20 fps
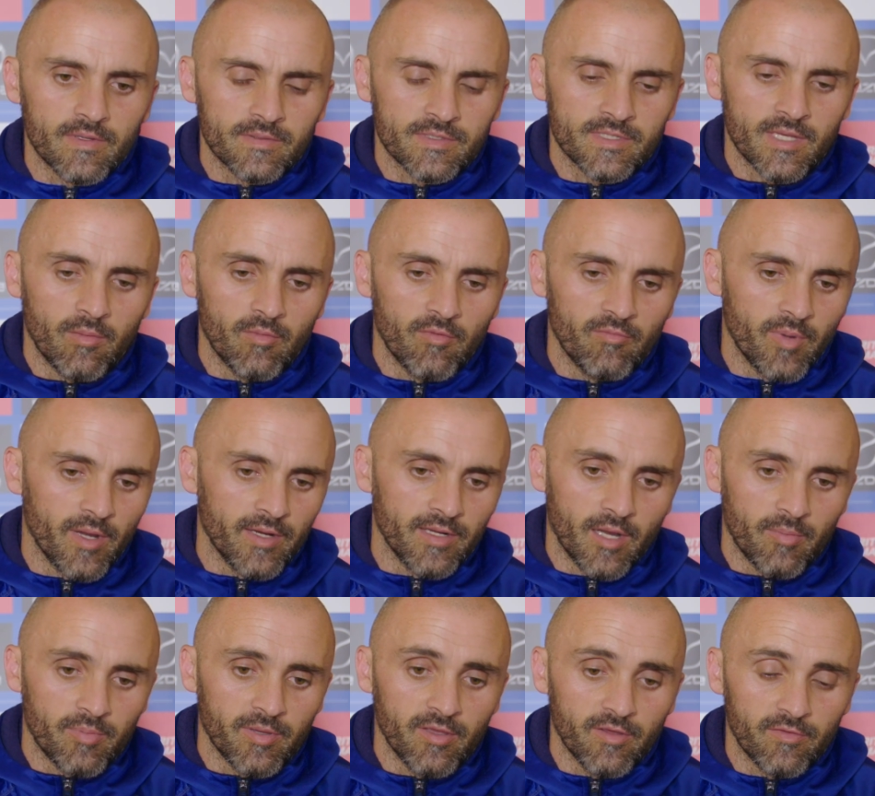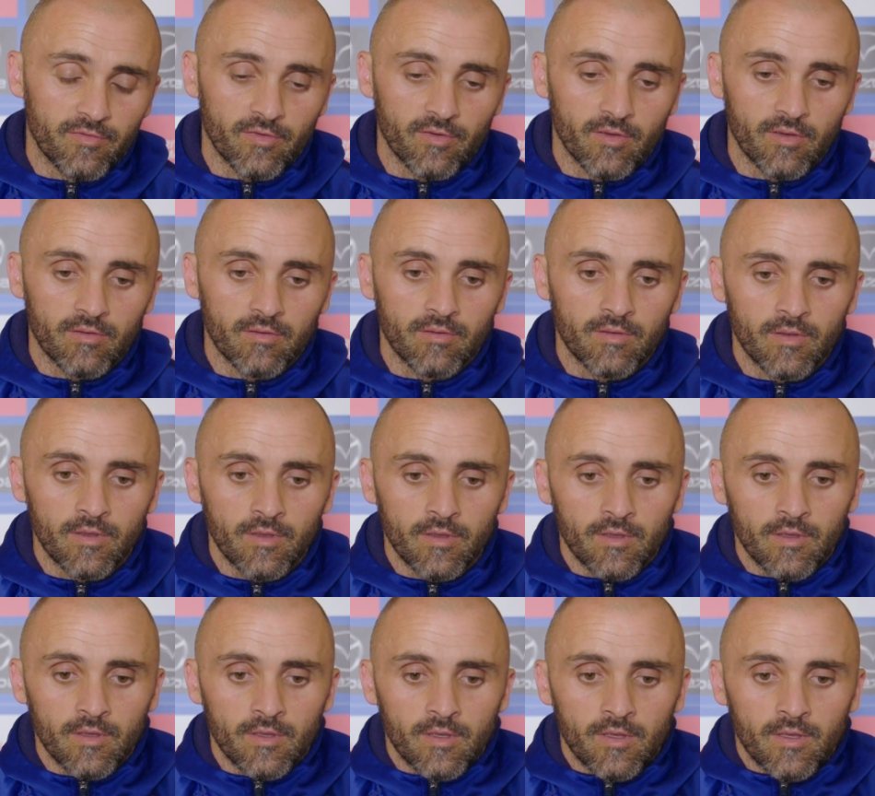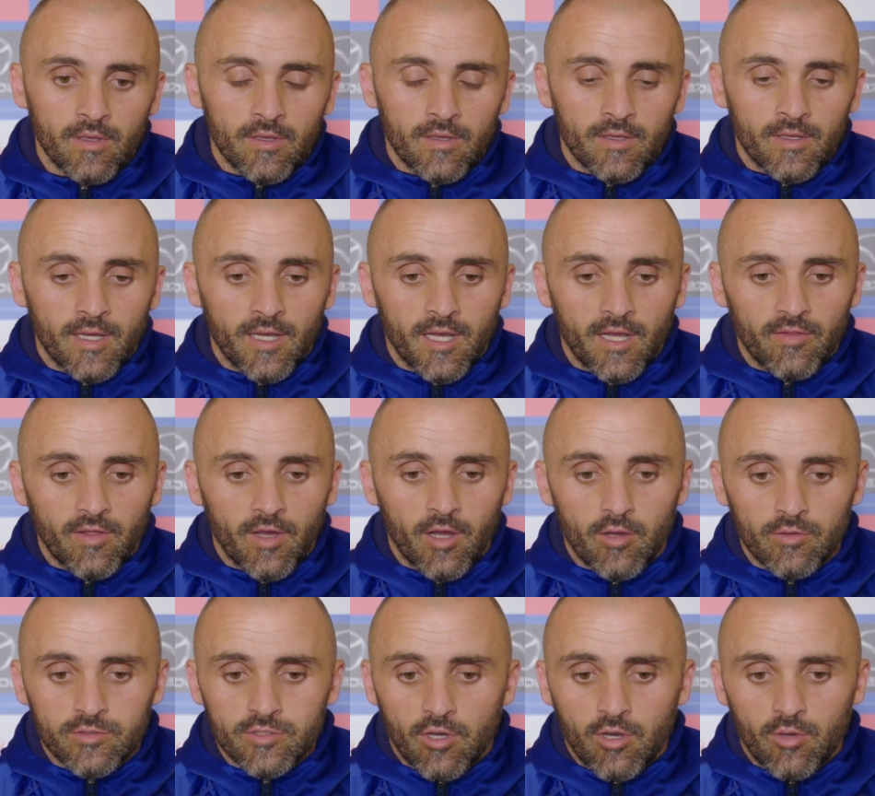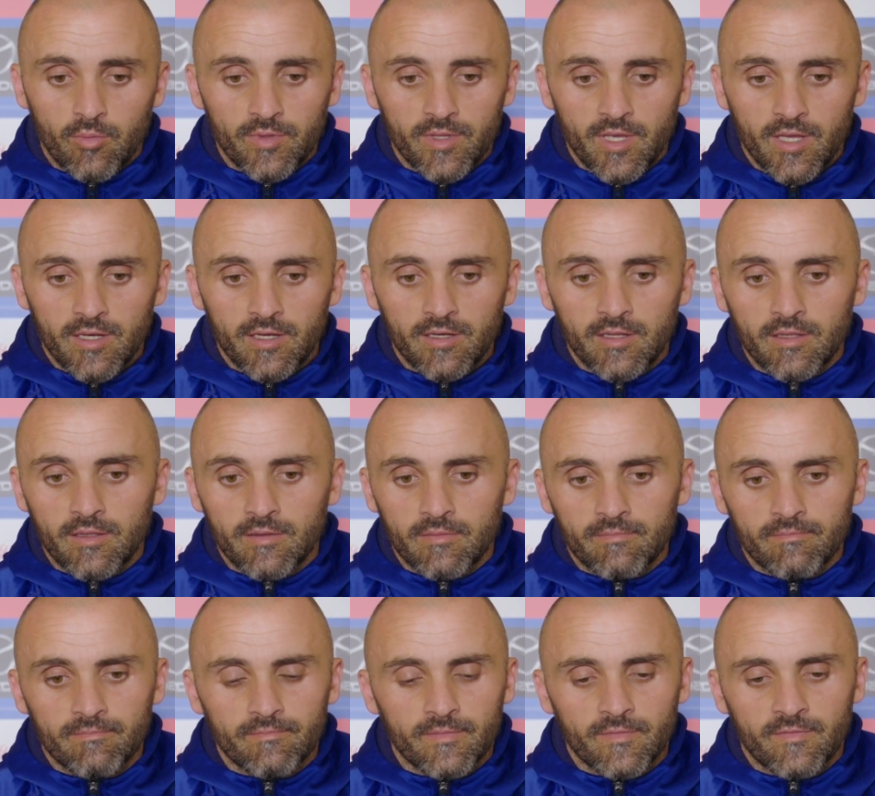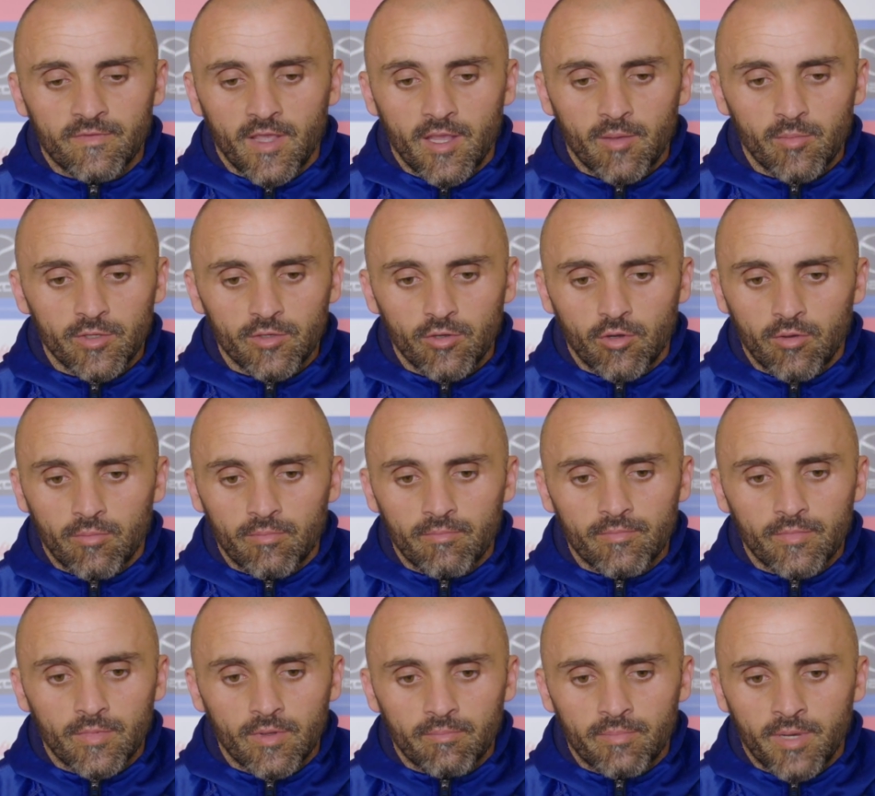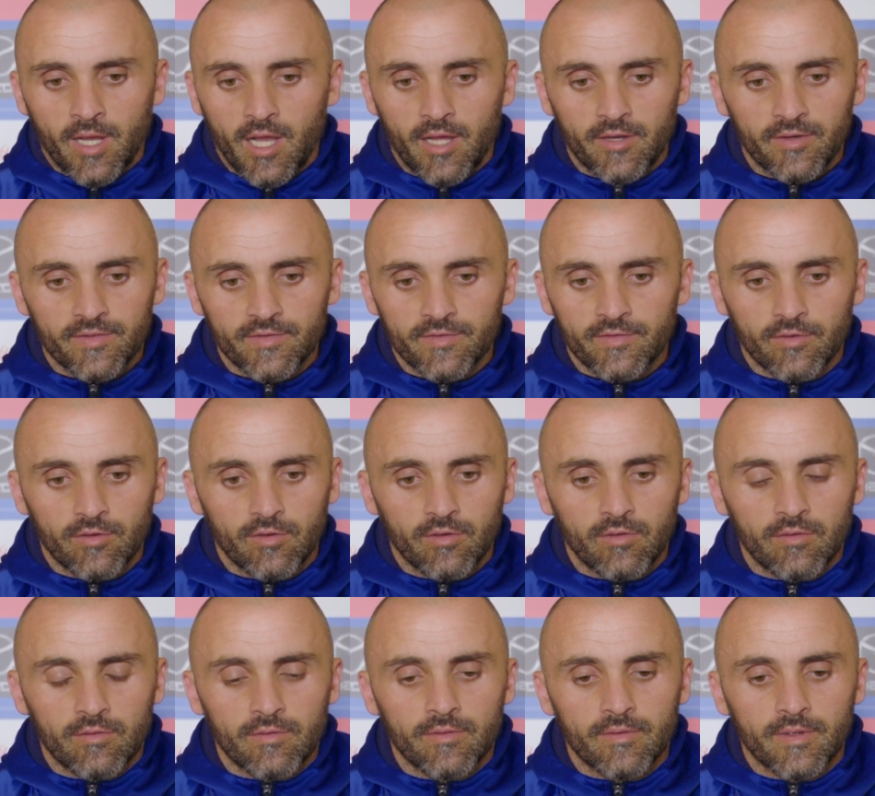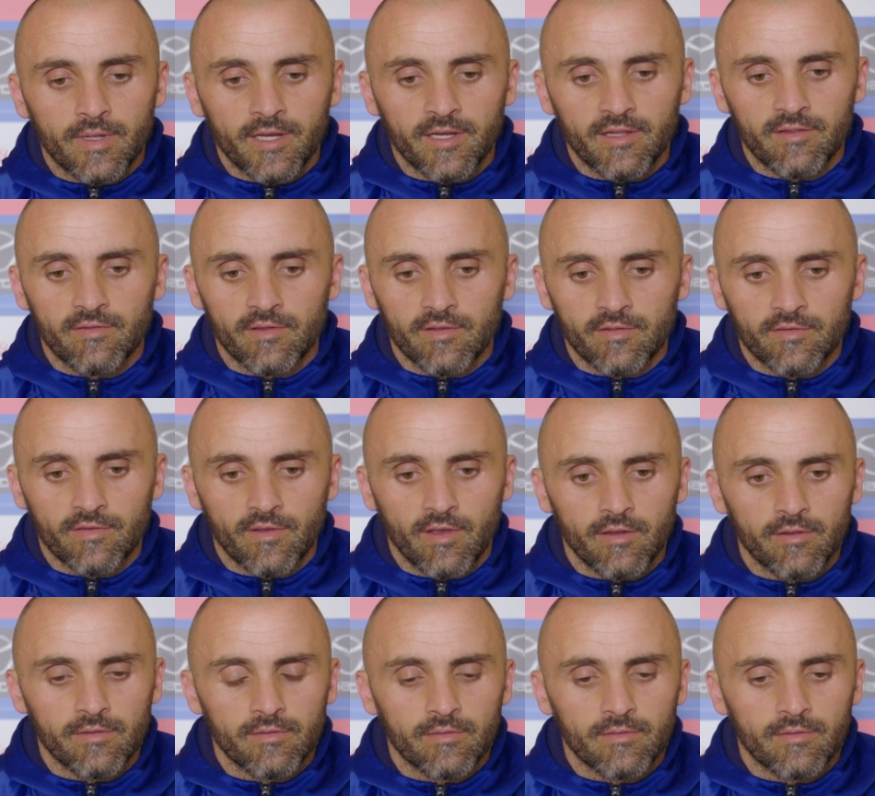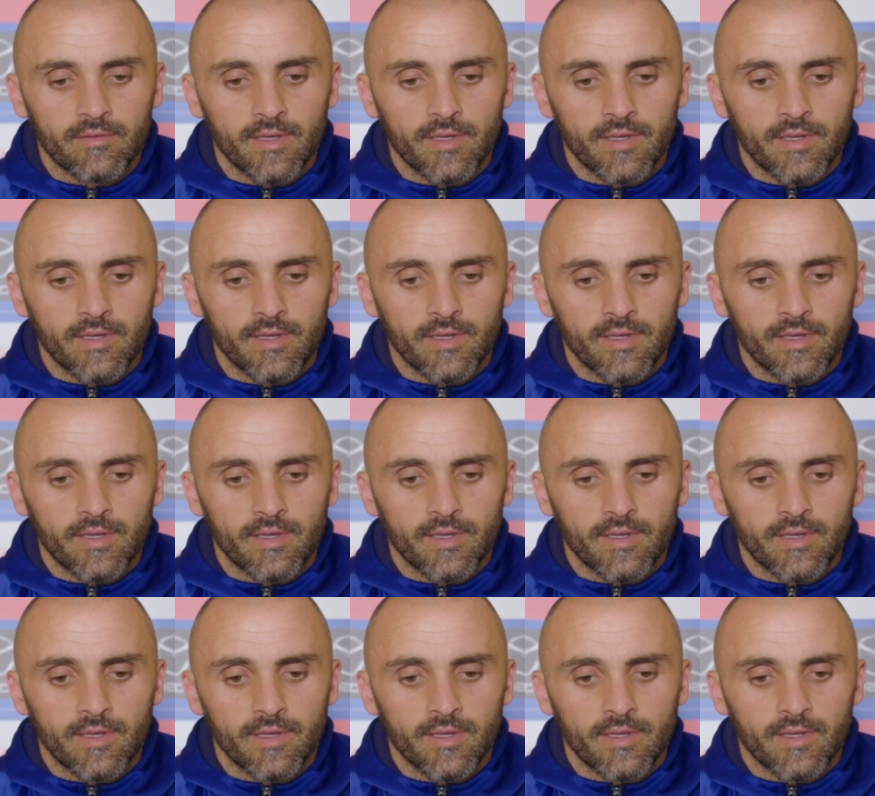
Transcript: Some have been up here for the whole time without any family or partners or anything. So